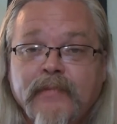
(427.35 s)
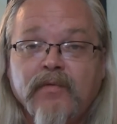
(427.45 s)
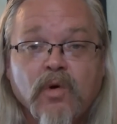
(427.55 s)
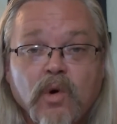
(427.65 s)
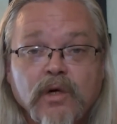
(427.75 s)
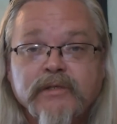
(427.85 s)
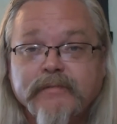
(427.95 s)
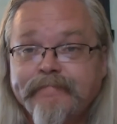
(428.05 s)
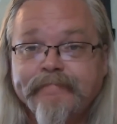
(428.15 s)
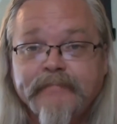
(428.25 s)
Of course,
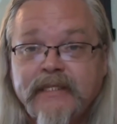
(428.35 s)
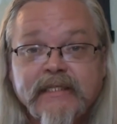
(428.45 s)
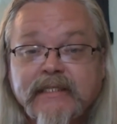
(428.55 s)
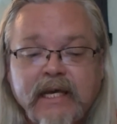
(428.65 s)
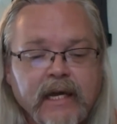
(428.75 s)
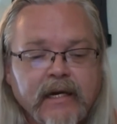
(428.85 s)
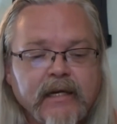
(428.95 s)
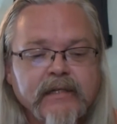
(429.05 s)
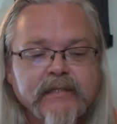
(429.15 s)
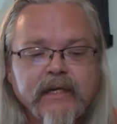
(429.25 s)
the insanity
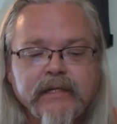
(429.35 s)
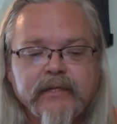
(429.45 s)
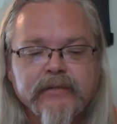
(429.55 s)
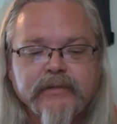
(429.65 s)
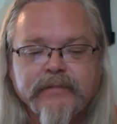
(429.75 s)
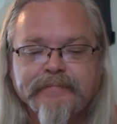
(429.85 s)
continues.